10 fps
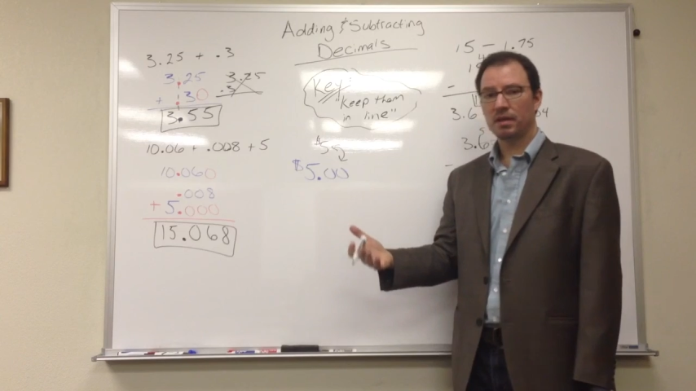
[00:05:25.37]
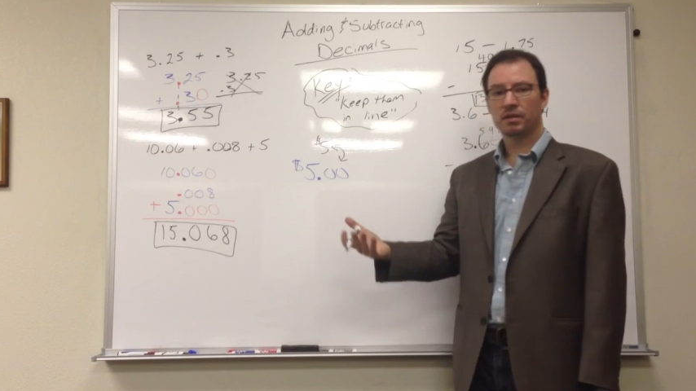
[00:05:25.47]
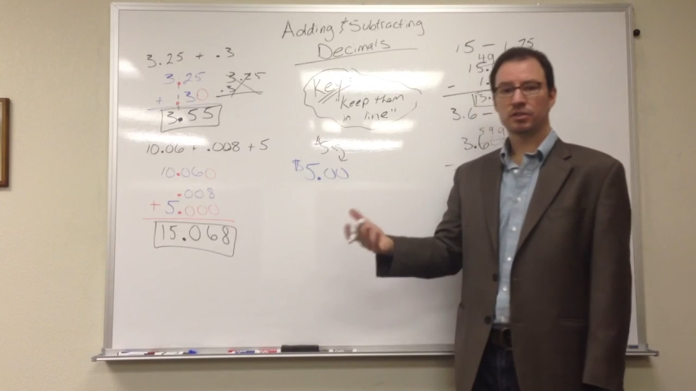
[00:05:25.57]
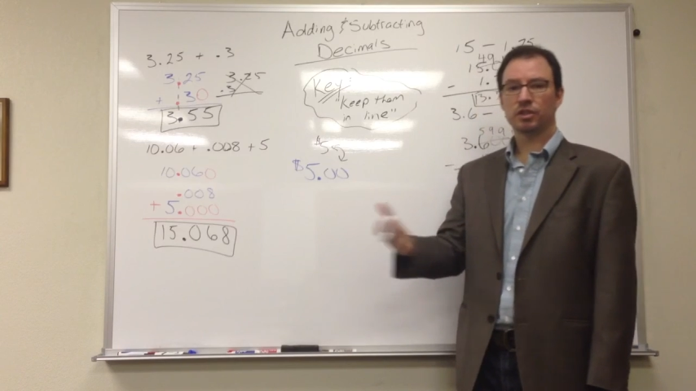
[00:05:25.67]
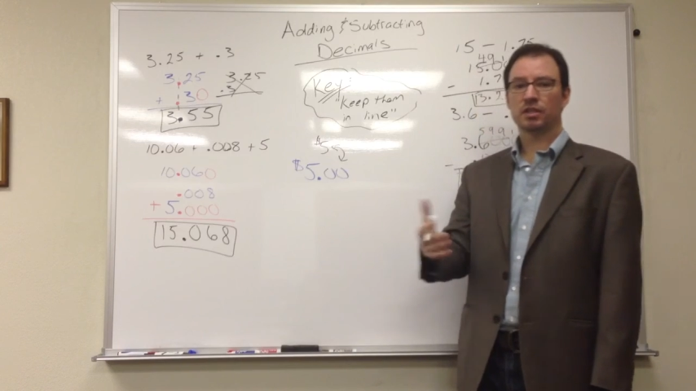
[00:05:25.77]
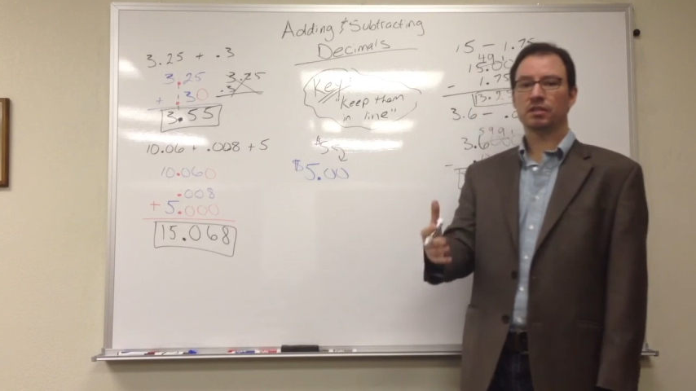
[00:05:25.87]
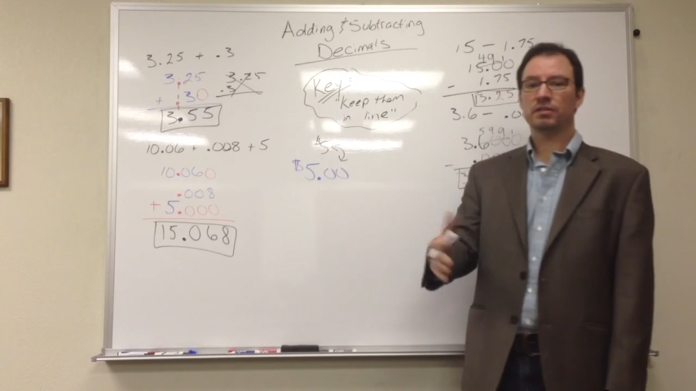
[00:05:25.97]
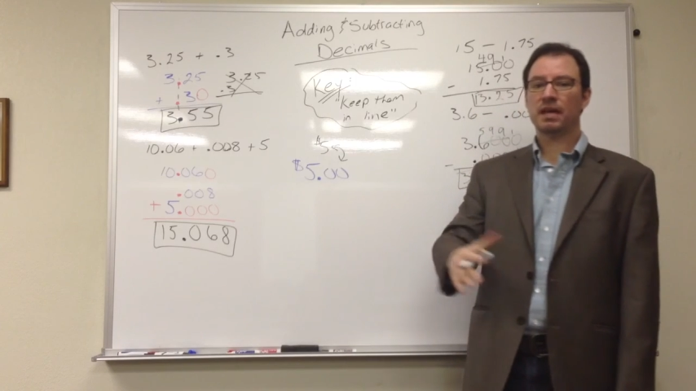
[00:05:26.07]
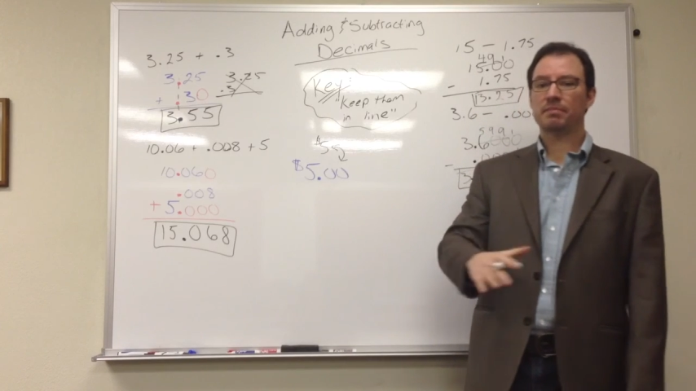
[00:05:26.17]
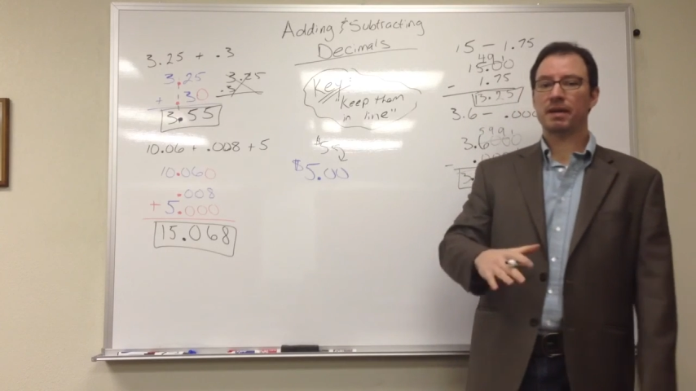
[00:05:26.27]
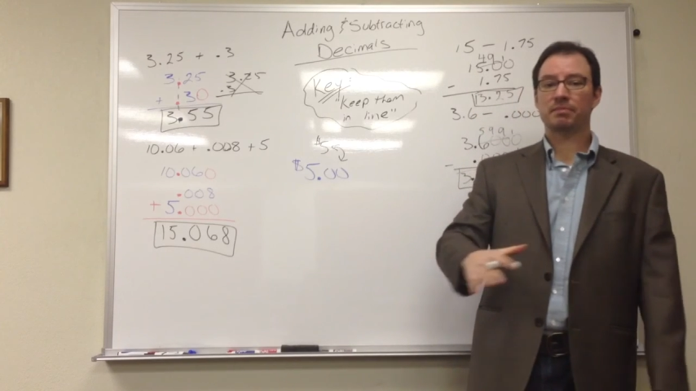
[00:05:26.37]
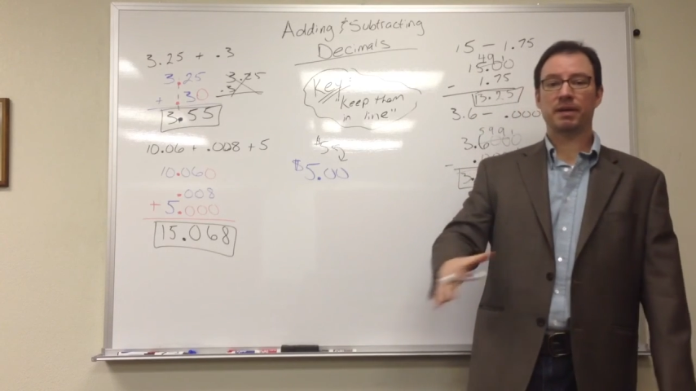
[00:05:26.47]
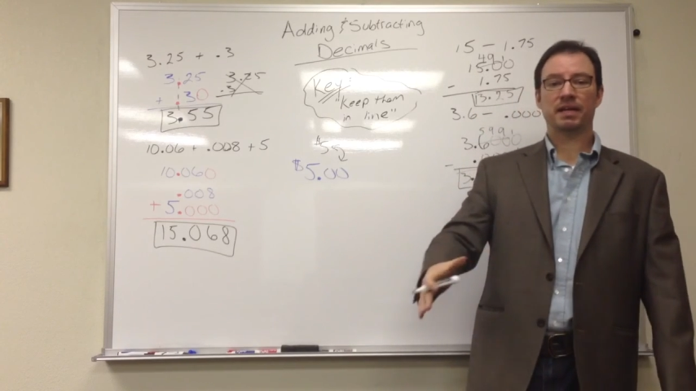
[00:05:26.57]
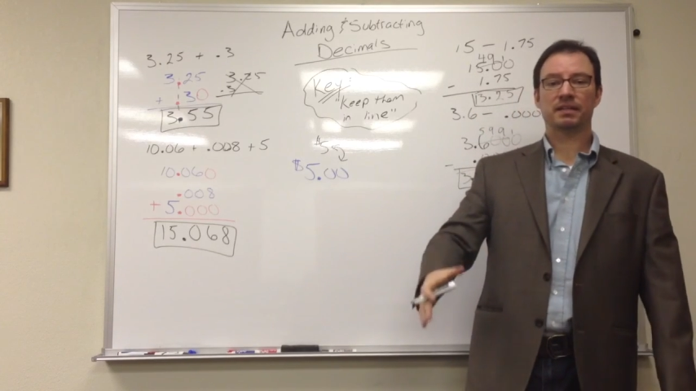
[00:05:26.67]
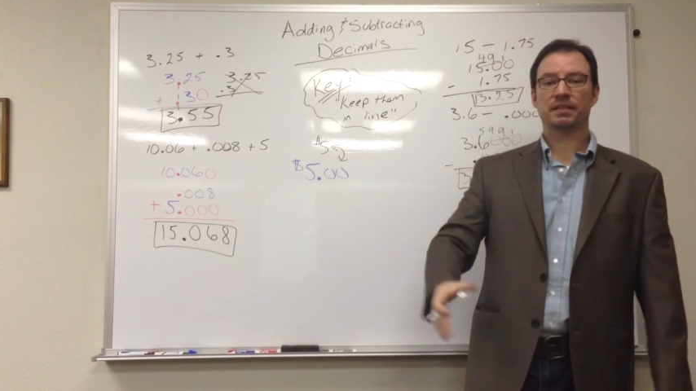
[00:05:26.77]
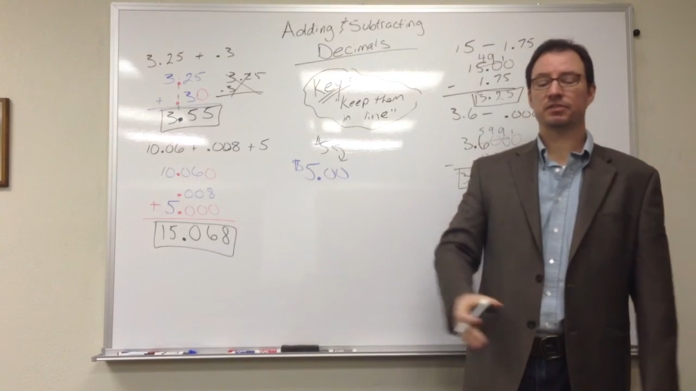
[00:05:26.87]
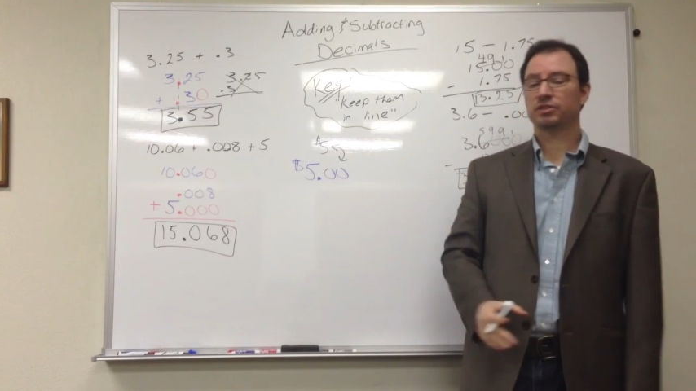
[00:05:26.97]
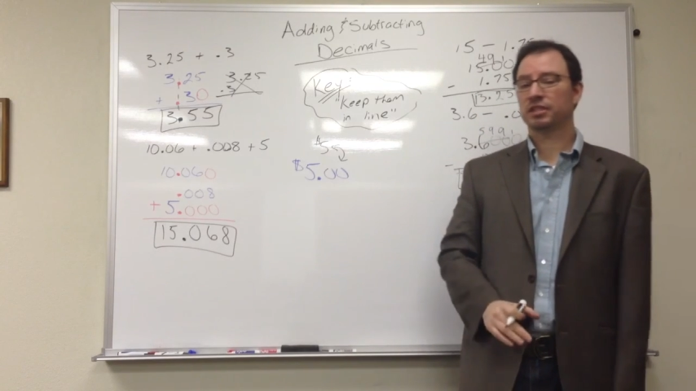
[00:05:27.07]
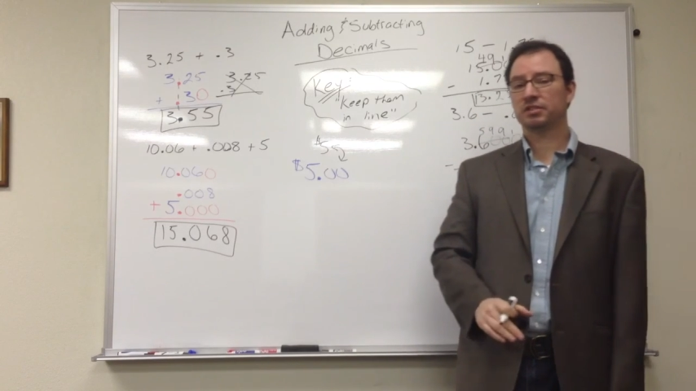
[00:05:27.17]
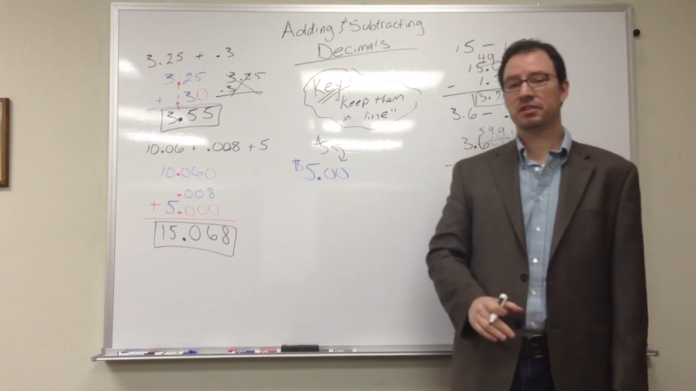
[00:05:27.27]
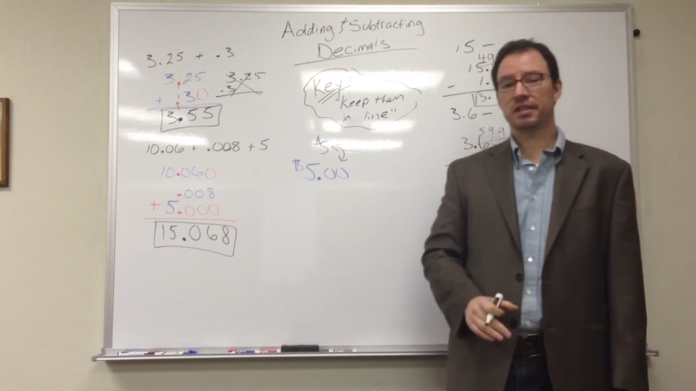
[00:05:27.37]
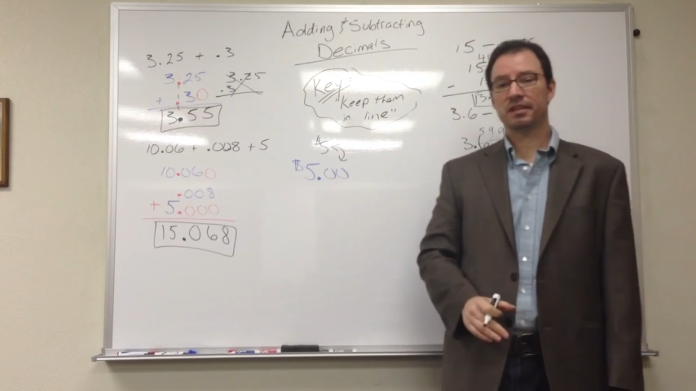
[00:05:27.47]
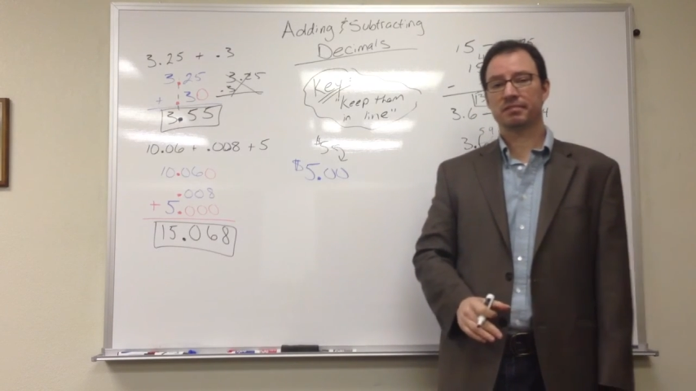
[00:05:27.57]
So you can do that. Mathematically, it doesn't change a thing.